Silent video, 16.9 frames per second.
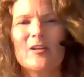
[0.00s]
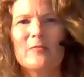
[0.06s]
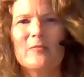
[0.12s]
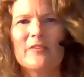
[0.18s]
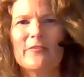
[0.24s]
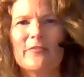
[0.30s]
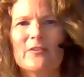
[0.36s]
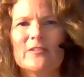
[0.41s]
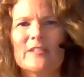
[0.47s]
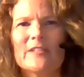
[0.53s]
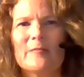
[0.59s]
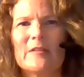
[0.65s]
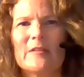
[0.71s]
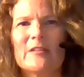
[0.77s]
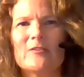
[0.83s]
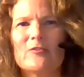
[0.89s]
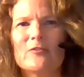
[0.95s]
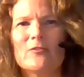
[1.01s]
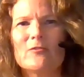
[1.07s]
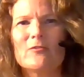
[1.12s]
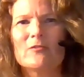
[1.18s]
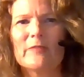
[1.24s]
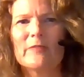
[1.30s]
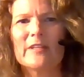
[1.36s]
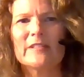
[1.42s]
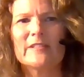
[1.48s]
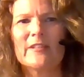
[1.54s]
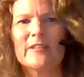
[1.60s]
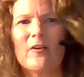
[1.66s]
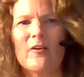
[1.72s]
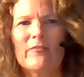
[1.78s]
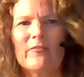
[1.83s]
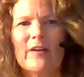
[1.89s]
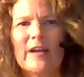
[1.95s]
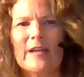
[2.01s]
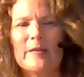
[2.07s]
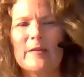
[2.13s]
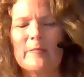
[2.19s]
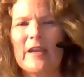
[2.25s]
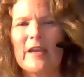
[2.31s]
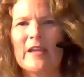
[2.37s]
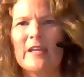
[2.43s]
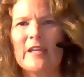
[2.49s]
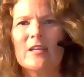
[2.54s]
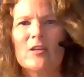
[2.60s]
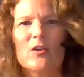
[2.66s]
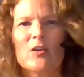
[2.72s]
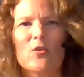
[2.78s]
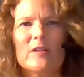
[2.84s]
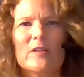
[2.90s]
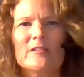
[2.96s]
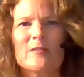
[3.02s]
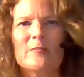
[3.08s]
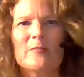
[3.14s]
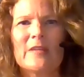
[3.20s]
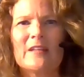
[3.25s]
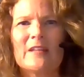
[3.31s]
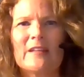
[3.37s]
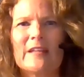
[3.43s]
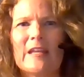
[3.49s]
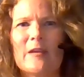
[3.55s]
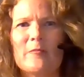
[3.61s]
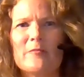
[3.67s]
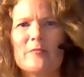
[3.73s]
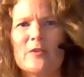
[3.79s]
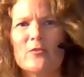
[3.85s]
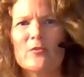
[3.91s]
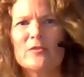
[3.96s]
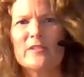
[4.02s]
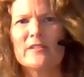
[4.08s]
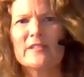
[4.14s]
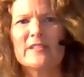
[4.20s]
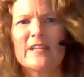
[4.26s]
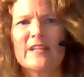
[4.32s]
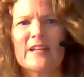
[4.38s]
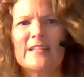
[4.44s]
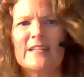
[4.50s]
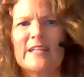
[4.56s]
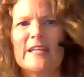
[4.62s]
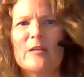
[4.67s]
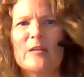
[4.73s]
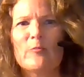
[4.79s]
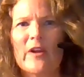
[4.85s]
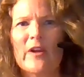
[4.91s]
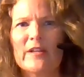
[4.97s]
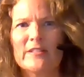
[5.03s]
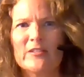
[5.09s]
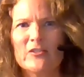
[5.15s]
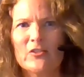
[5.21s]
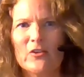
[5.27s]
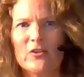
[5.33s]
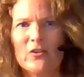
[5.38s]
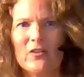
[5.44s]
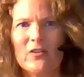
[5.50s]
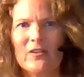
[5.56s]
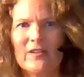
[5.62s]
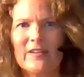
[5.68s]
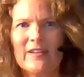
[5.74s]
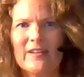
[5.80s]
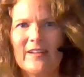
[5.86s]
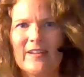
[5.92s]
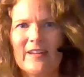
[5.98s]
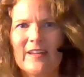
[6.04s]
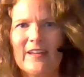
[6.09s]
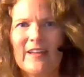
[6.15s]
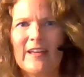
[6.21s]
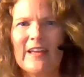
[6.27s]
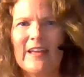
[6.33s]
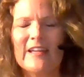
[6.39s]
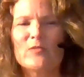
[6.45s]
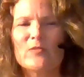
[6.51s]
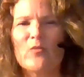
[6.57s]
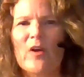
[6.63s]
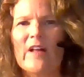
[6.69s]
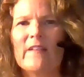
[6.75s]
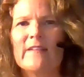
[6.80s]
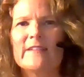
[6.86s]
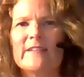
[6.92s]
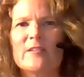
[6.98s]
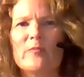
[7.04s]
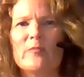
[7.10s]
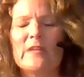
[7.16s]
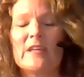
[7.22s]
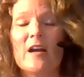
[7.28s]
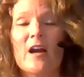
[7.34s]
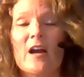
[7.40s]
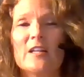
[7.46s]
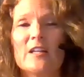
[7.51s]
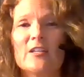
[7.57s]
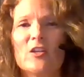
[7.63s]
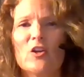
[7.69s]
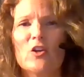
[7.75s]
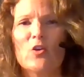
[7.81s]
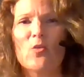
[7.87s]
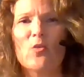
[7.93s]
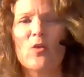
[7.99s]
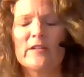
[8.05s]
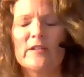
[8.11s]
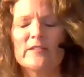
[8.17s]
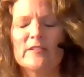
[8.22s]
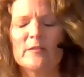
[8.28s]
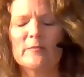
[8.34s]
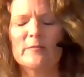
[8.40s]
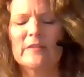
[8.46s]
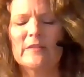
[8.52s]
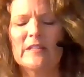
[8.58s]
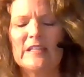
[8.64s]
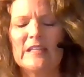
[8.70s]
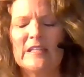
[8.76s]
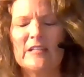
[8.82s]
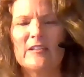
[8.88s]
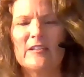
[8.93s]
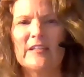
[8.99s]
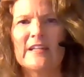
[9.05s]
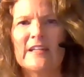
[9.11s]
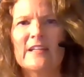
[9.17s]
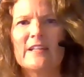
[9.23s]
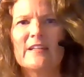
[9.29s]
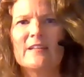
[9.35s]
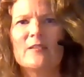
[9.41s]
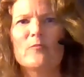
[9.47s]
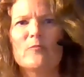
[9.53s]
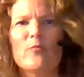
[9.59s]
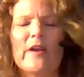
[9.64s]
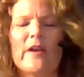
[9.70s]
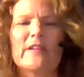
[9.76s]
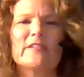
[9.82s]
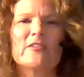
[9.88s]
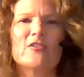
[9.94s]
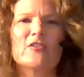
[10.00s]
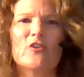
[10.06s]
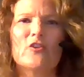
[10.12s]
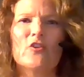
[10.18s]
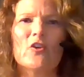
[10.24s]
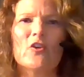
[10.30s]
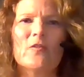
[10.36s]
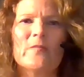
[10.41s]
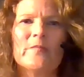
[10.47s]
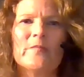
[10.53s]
But first, let me introduce myself. I am a quantum healing hypnosis technique practitioner, as well as a beyond quantum healing practitioner,